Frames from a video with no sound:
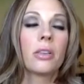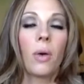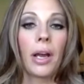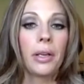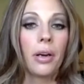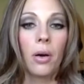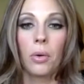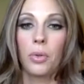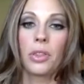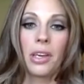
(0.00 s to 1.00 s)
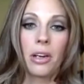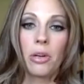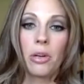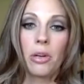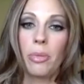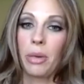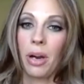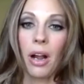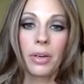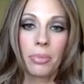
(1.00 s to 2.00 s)
And so I know that they are my
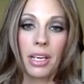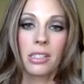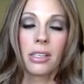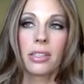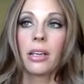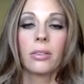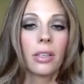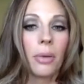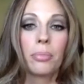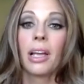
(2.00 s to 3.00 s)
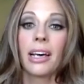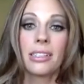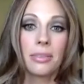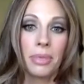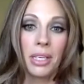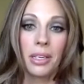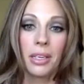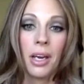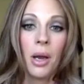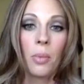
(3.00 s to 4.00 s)
priority blessings. I know that God blessed
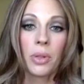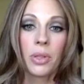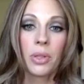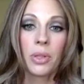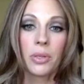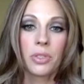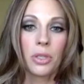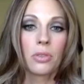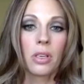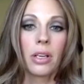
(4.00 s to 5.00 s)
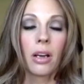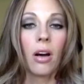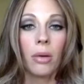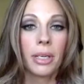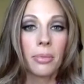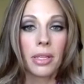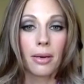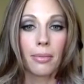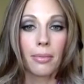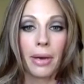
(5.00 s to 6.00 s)
me with those children and called me to
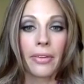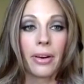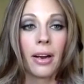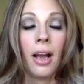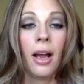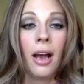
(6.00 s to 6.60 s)
be their mother.